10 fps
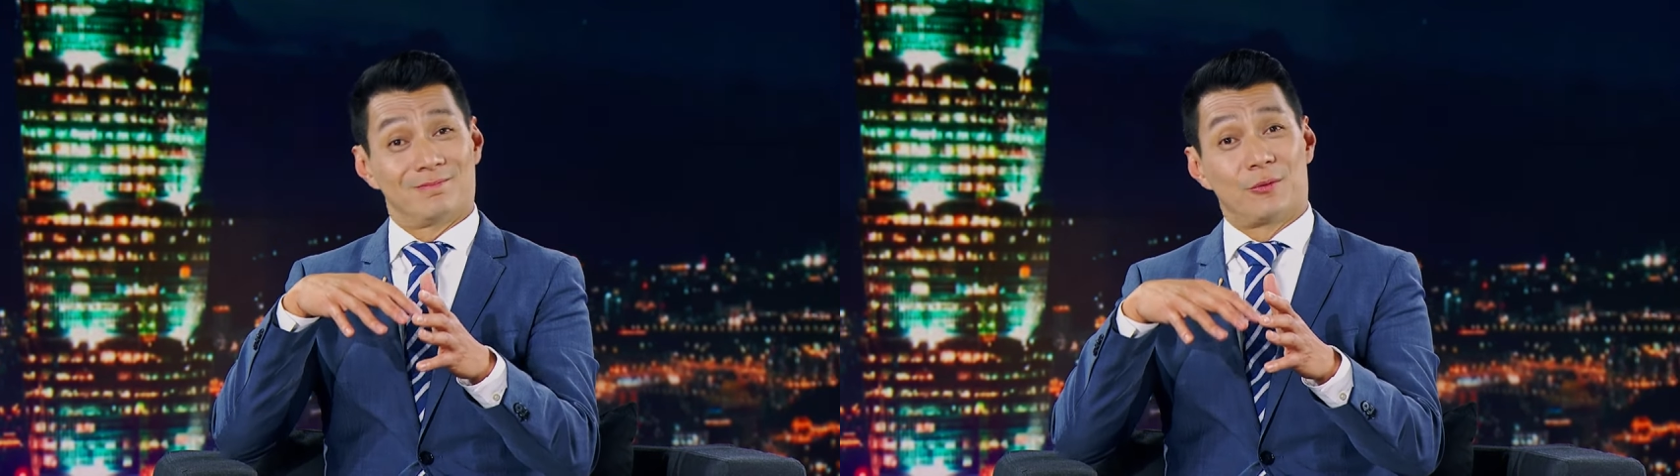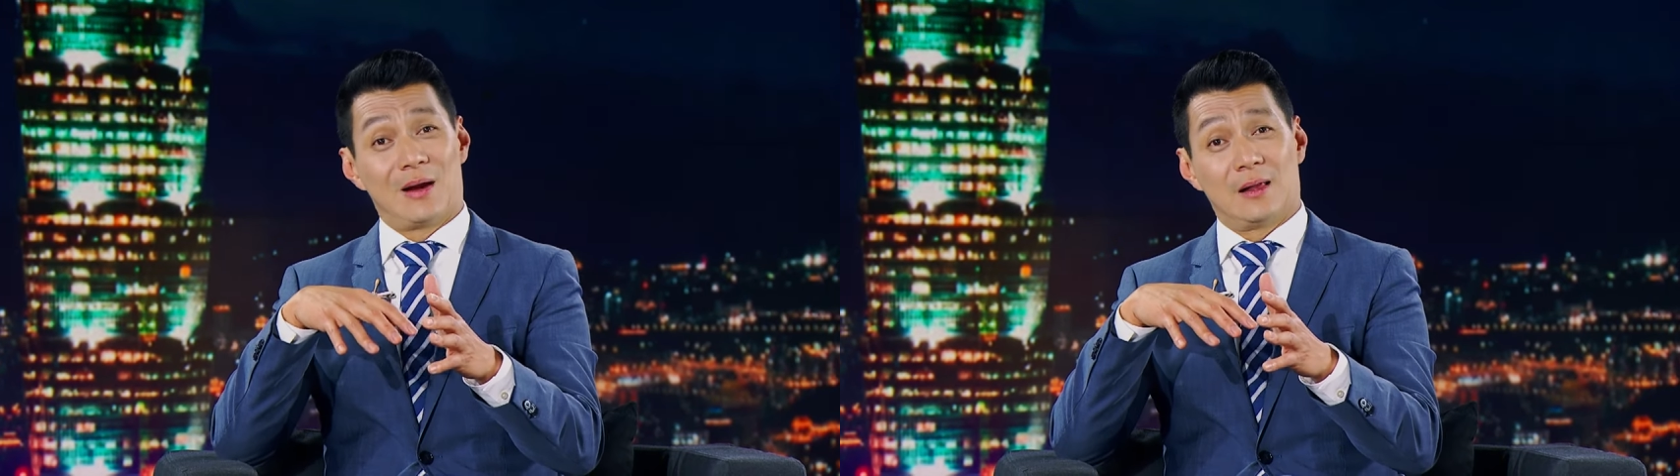
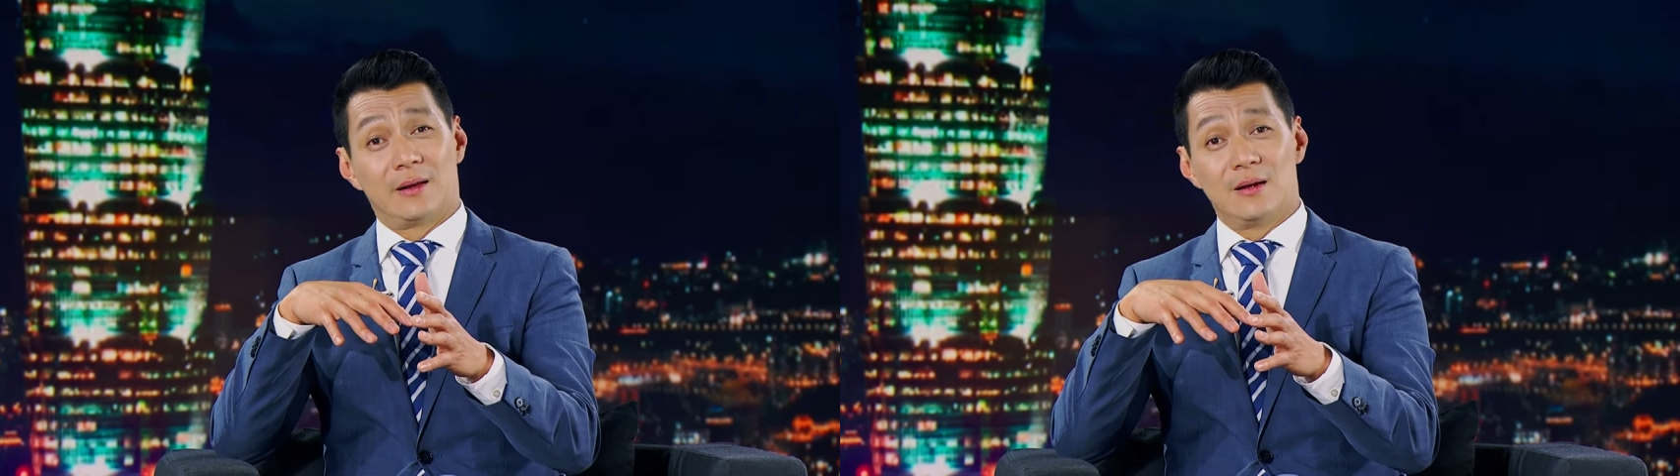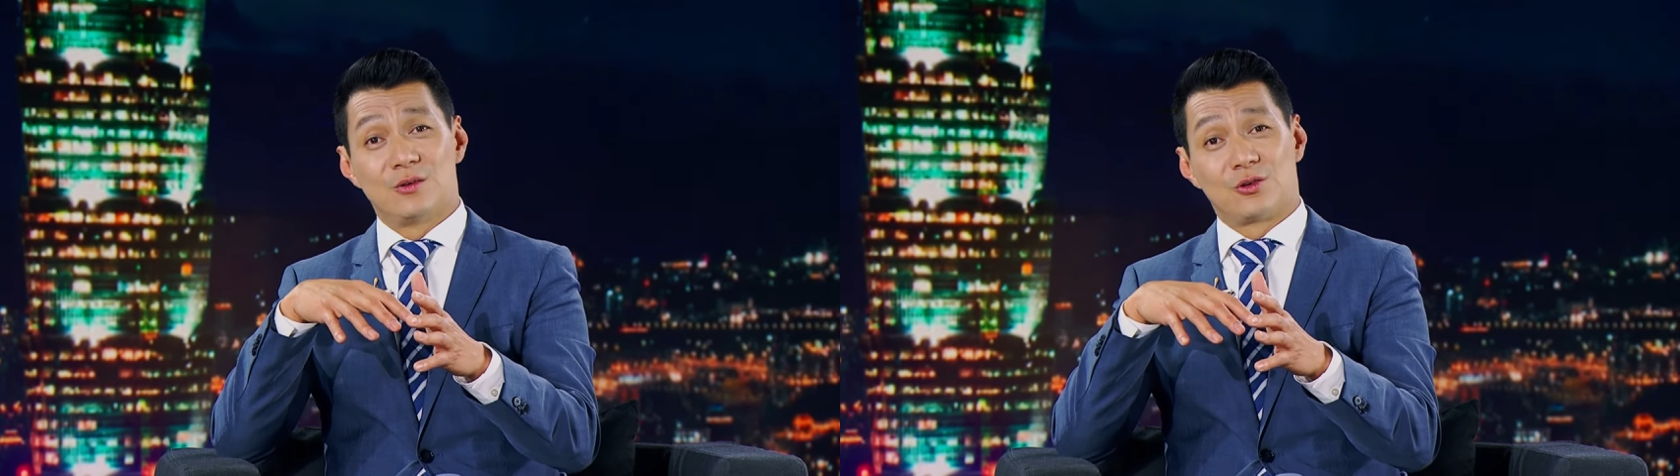the
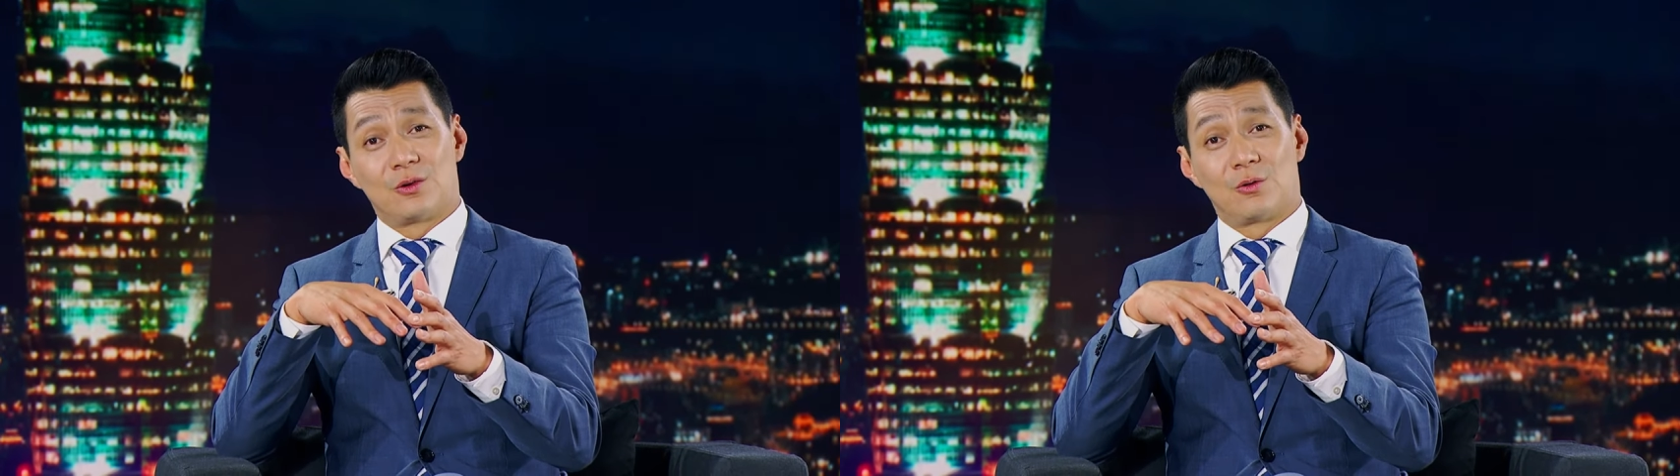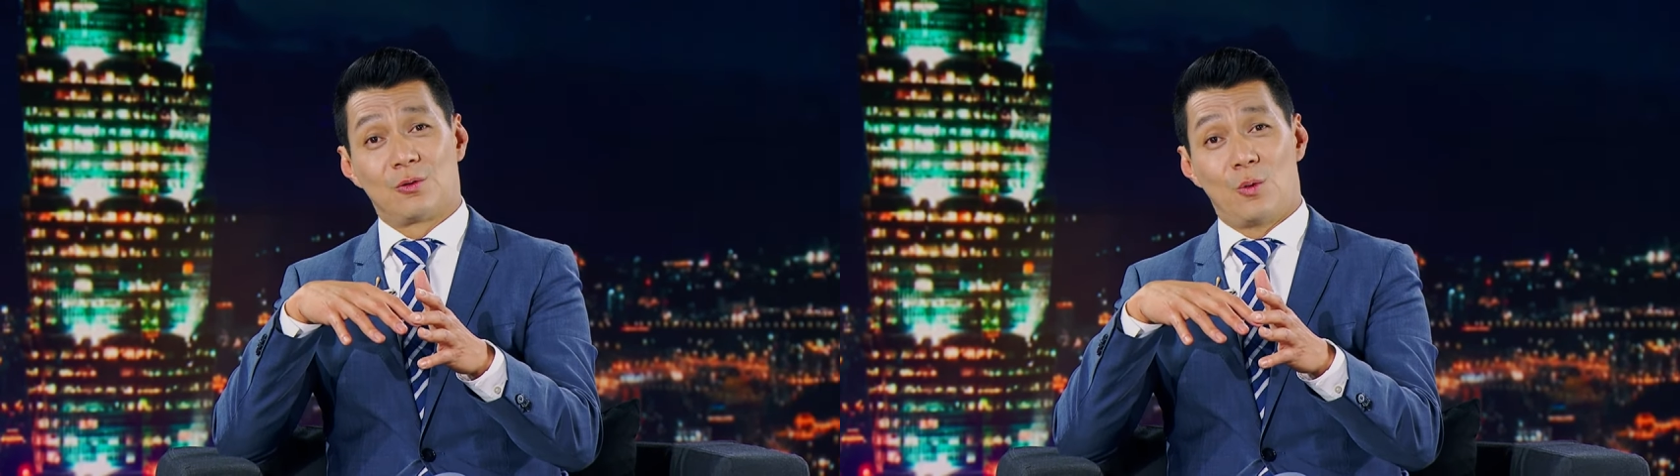reality is
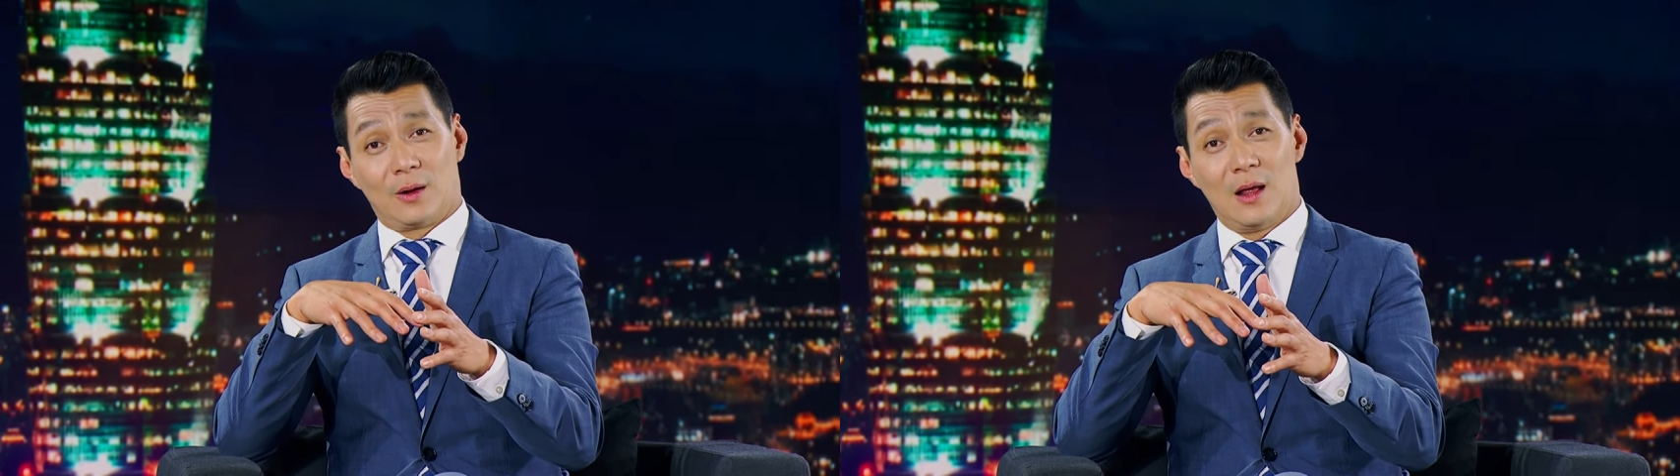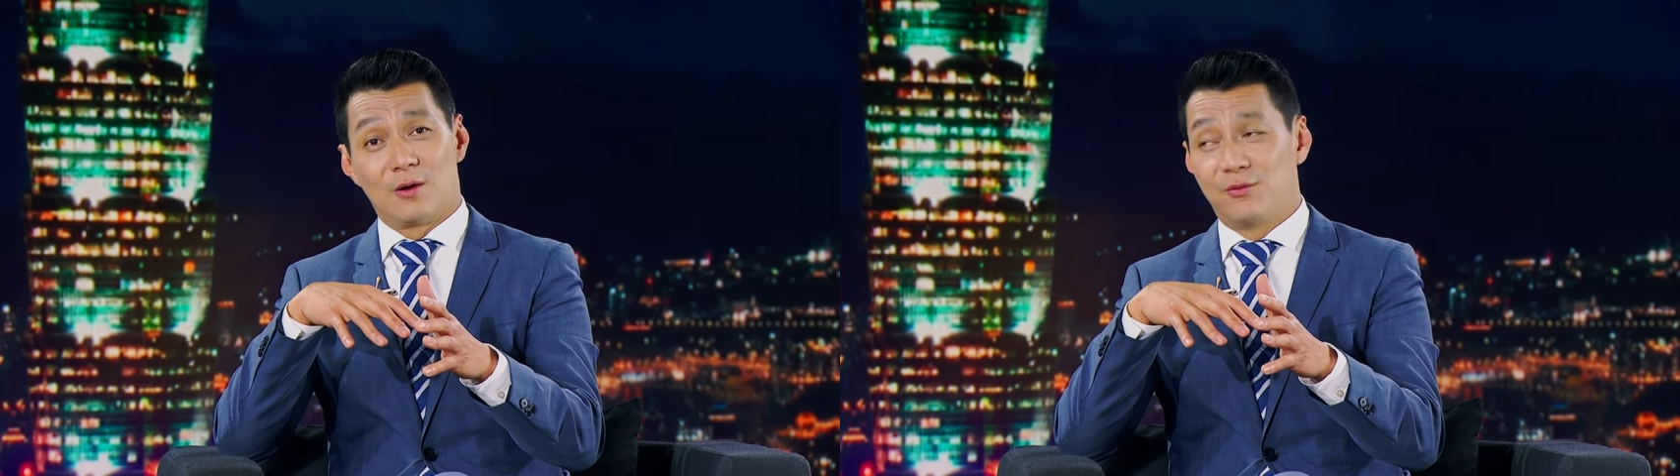they're quite a lot